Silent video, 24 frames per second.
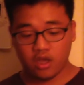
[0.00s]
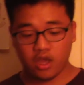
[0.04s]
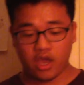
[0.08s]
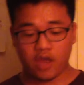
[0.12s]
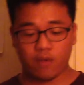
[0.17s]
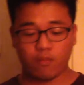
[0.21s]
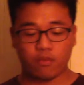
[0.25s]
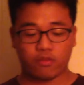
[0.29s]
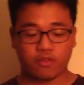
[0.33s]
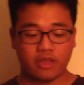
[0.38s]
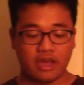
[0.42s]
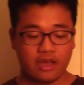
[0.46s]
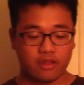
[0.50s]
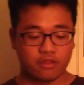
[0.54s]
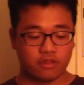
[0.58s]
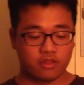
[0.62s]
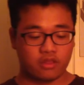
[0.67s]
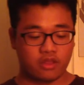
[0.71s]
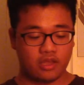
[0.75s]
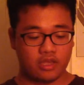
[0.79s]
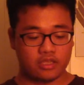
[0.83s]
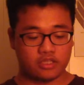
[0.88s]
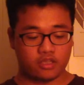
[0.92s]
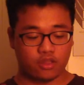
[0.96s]
And without
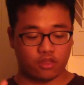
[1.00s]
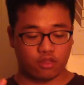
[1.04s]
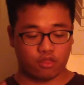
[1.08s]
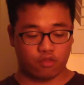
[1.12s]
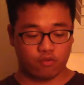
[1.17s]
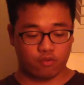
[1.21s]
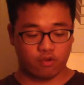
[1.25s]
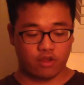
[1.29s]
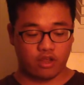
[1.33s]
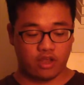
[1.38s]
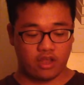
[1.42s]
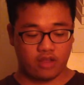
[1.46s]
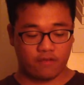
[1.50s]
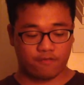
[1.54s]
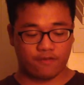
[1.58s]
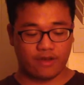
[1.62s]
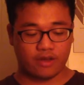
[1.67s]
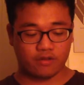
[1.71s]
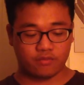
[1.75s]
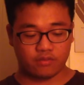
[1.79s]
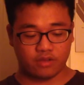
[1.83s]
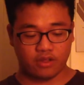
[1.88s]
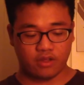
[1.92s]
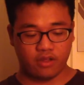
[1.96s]
these three,
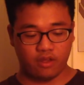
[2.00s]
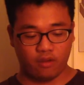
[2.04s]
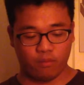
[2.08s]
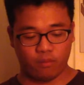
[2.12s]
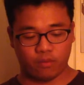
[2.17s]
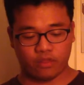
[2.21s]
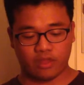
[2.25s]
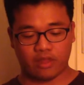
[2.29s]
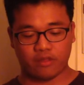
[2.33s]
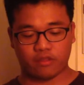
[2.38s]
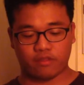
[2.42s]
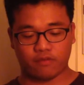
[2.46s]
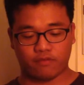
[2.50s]
without